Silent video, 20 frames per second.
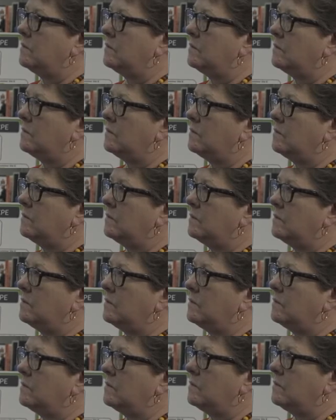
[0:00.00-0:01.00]

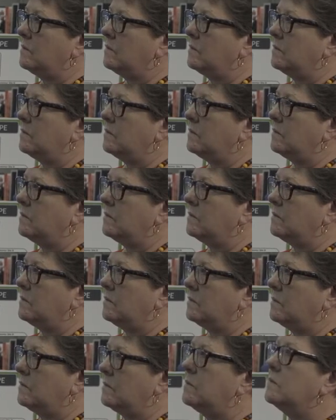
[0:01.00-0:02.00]

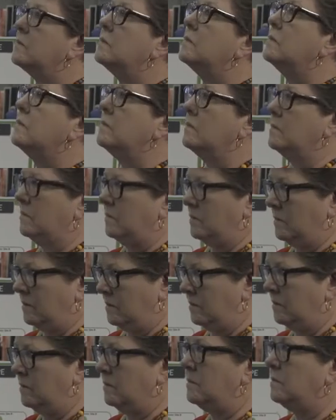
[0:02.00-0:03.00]

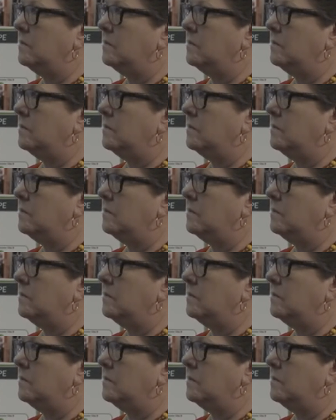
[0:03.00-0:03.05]
No words are spoken by the person on screen.